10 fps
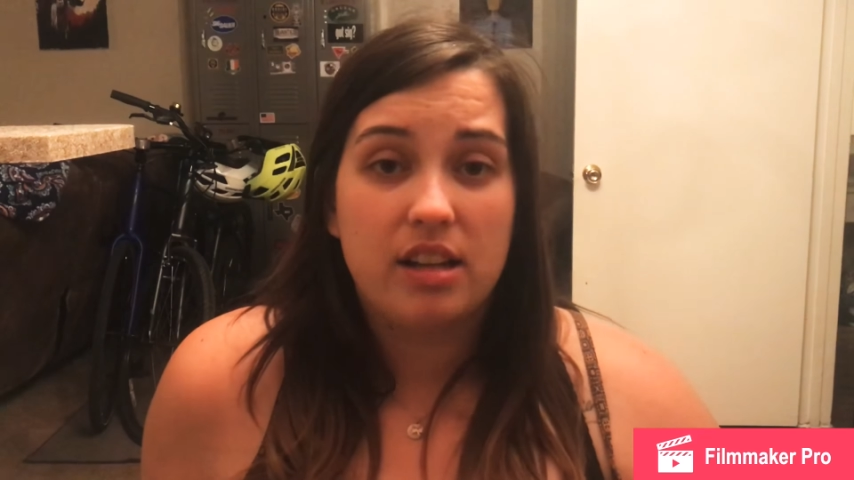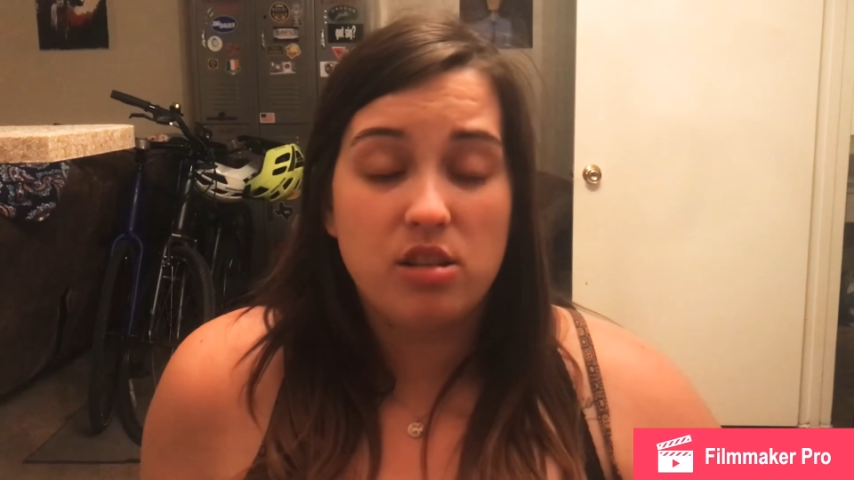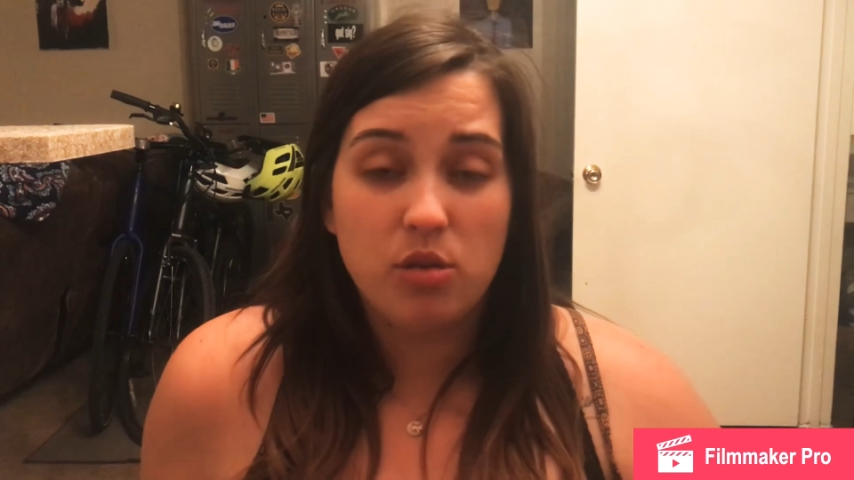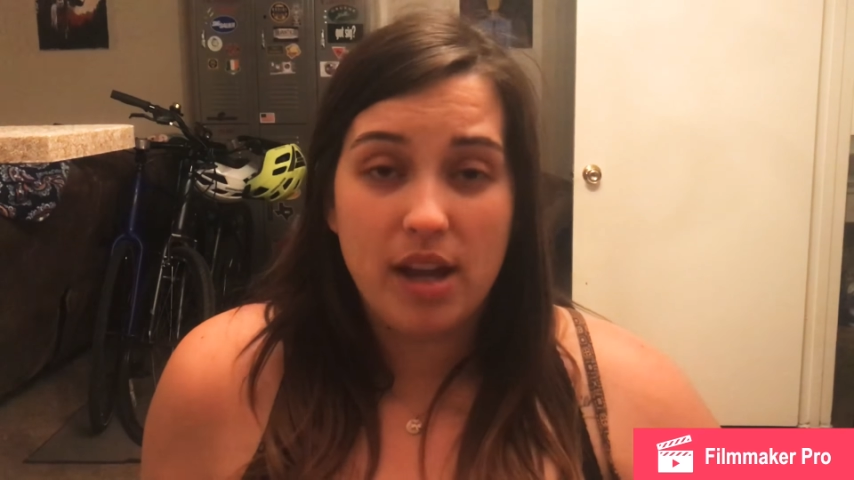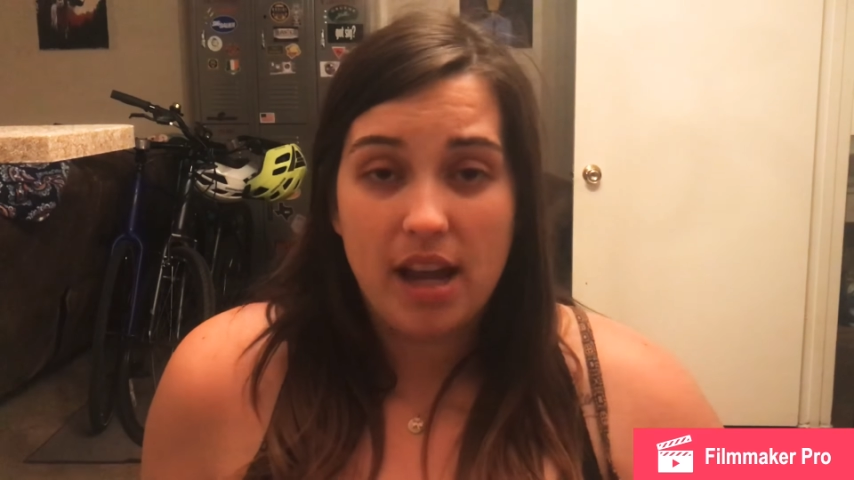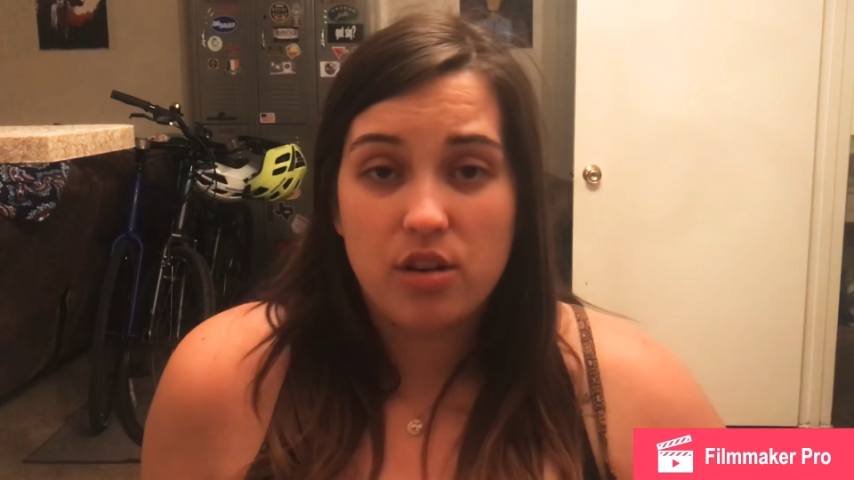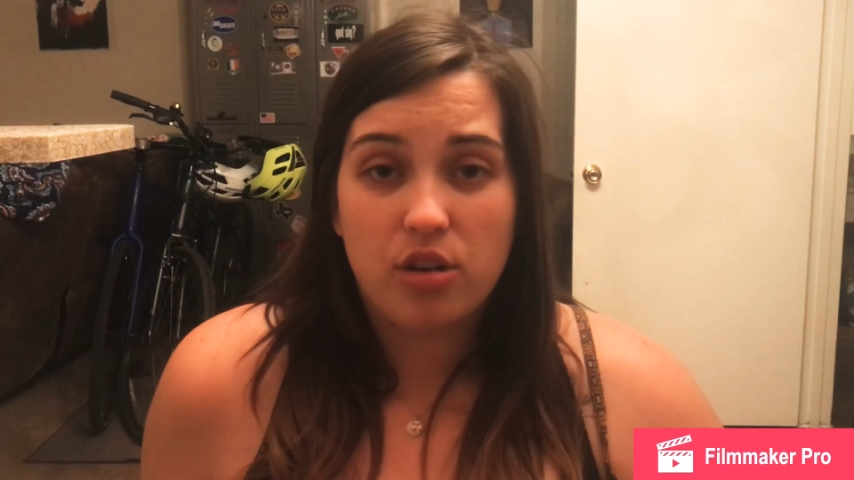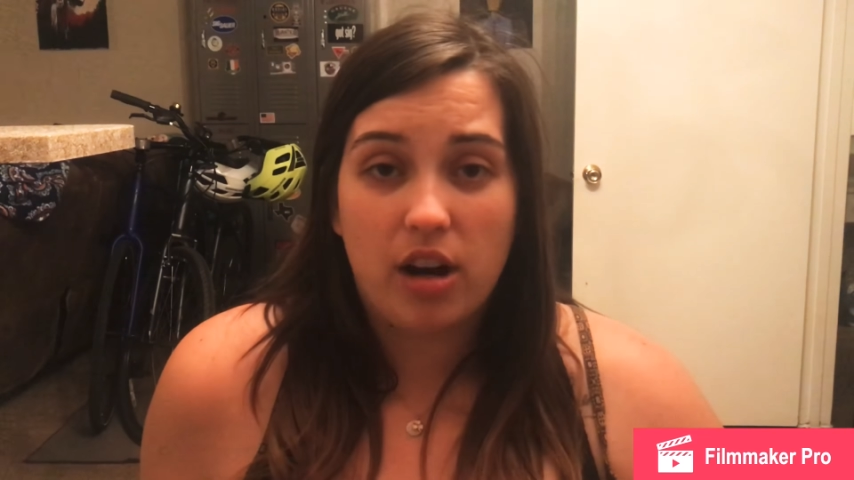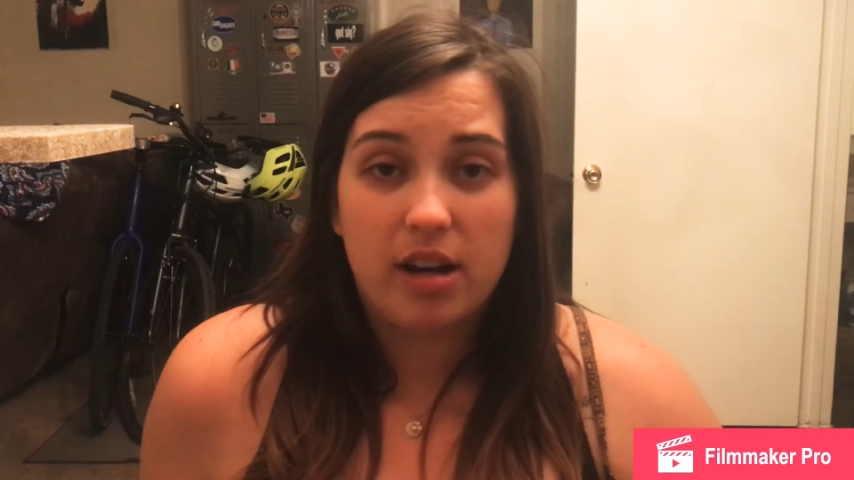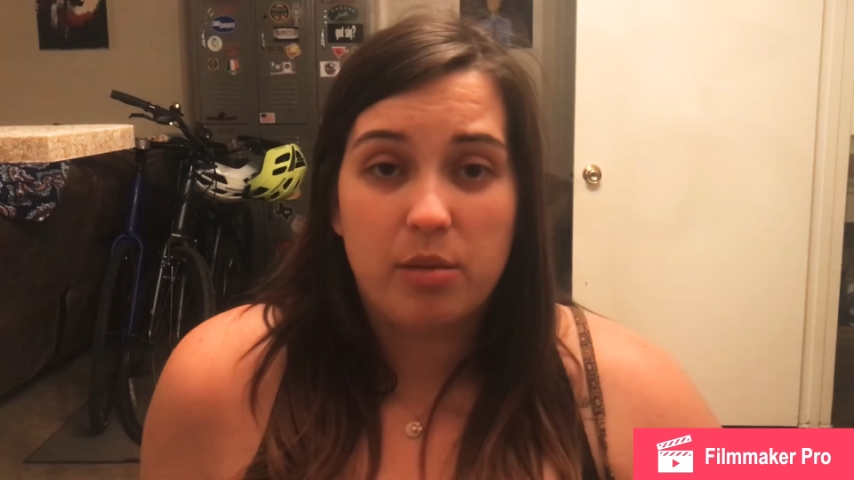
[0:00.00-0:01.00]
It's okay to
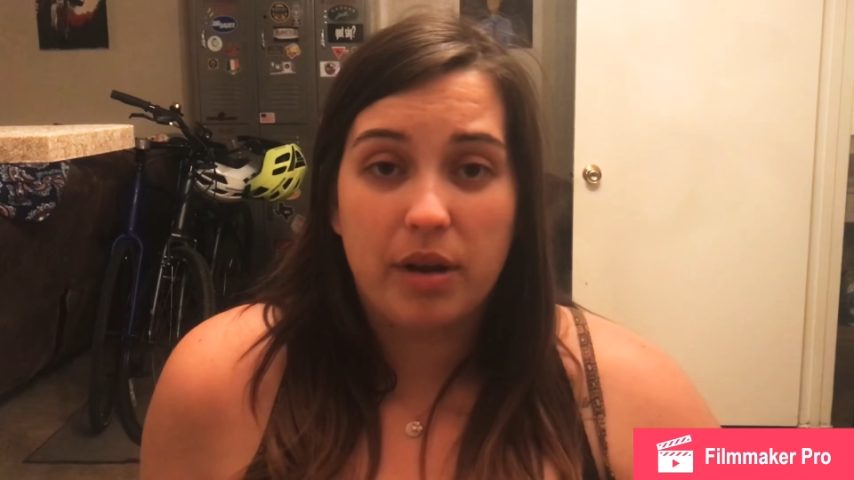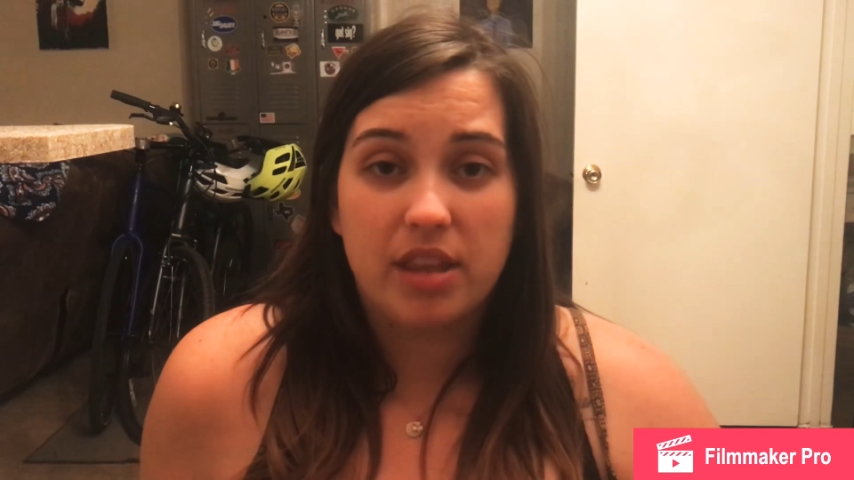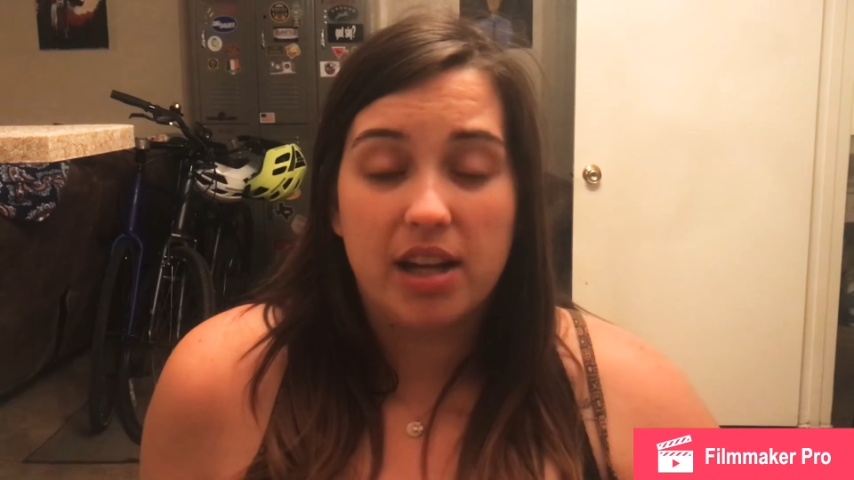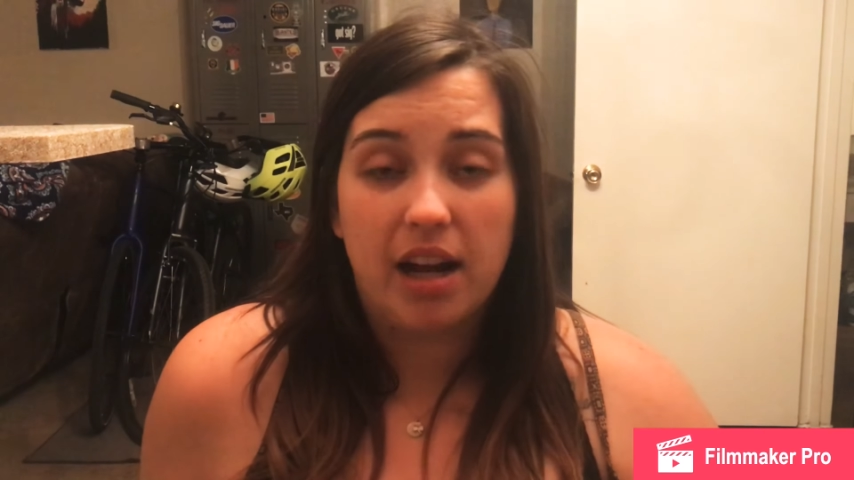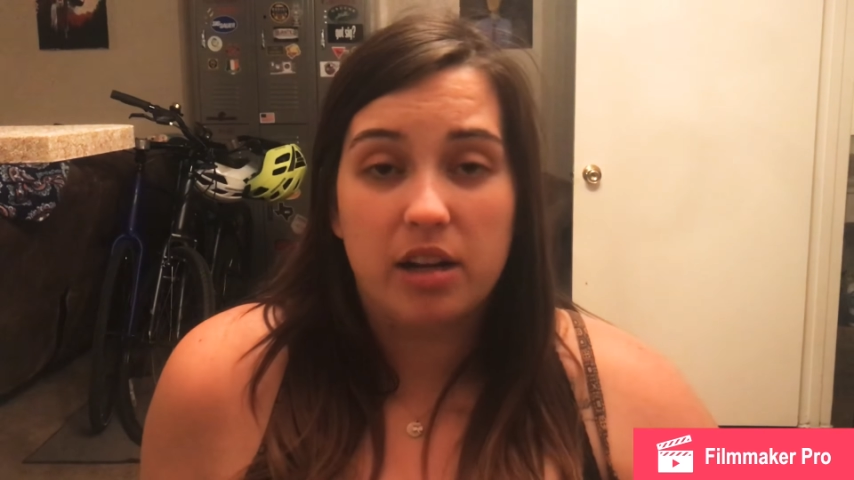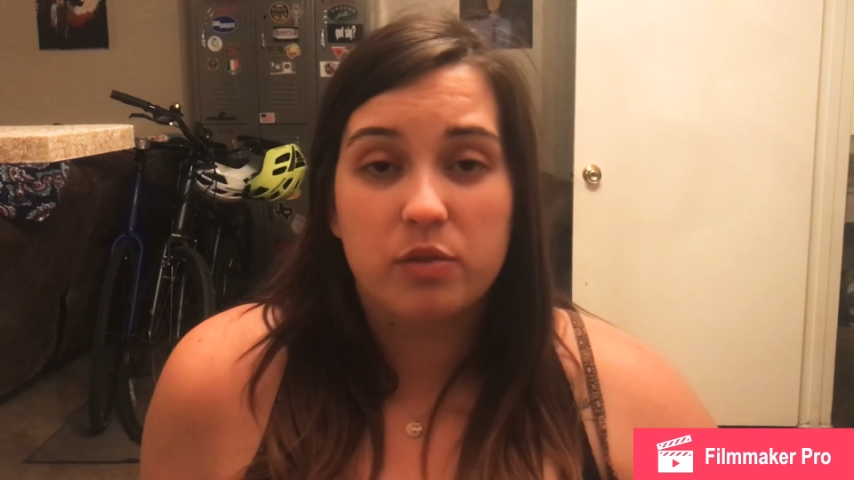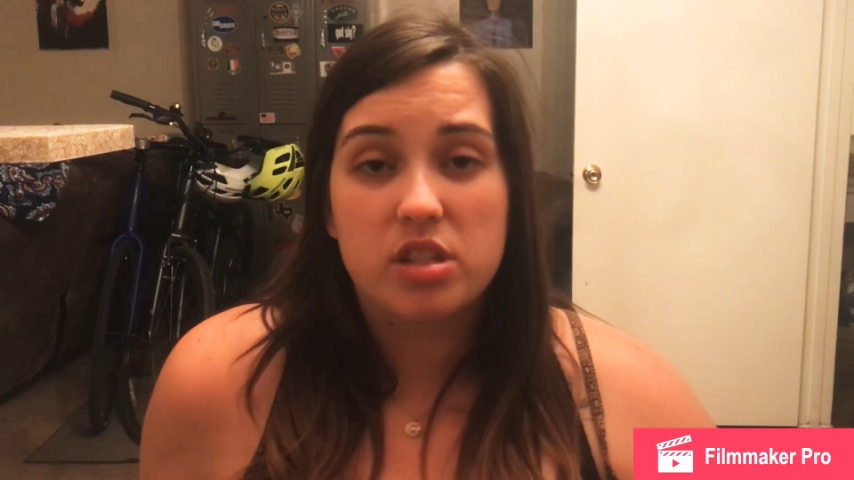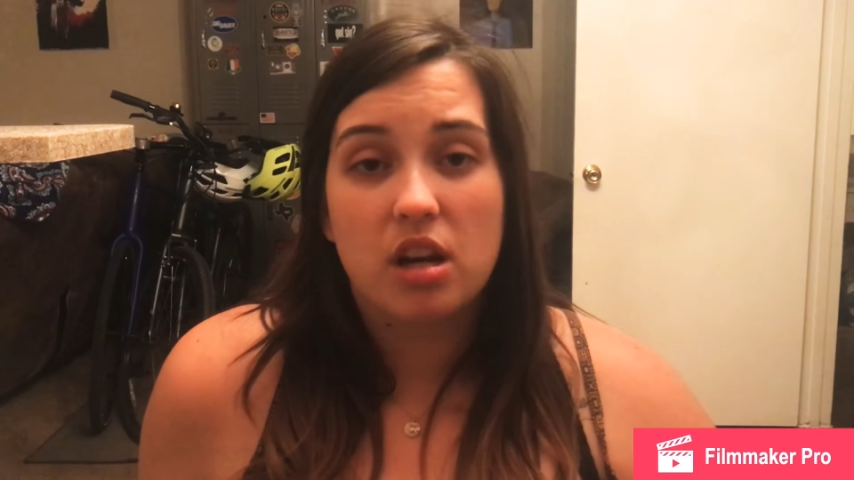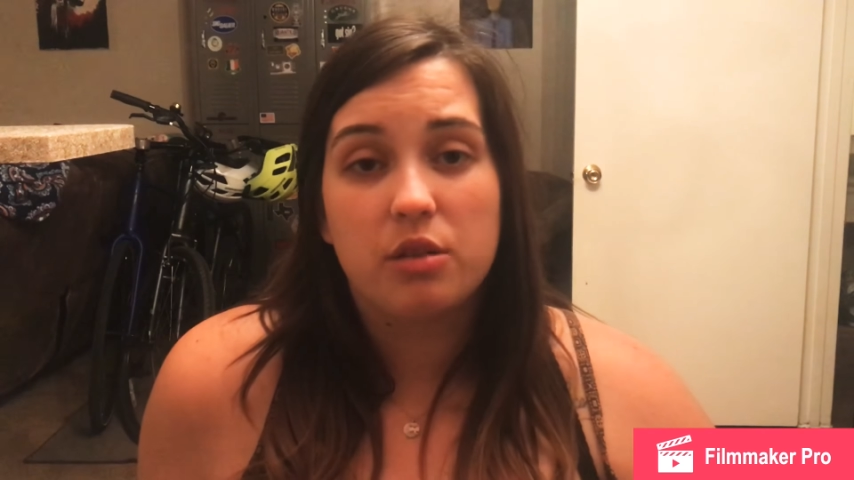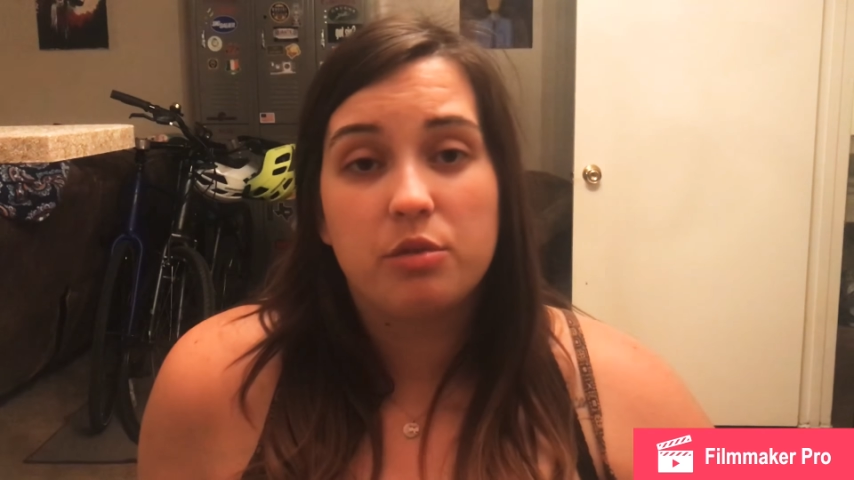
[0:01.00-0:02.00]
cry about that kind of
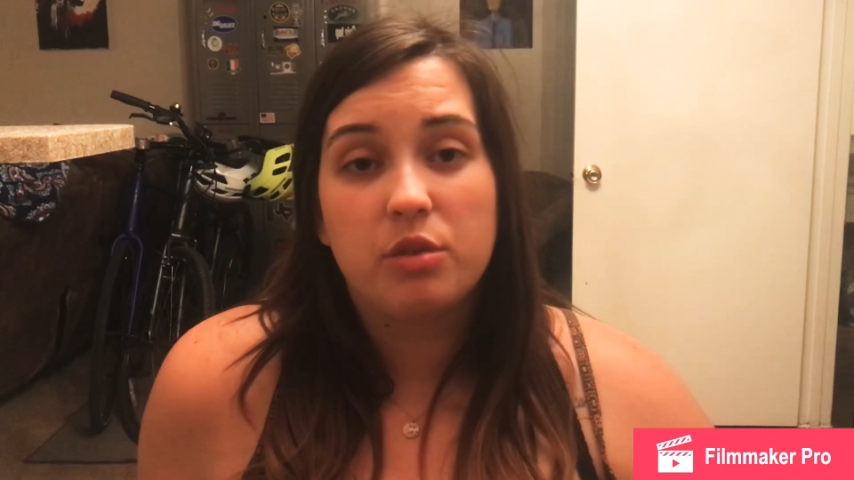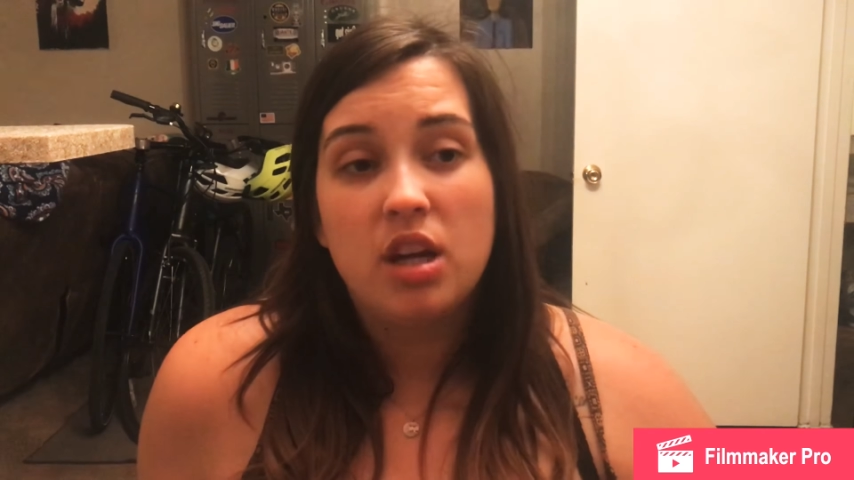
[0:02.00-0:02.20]
stuff.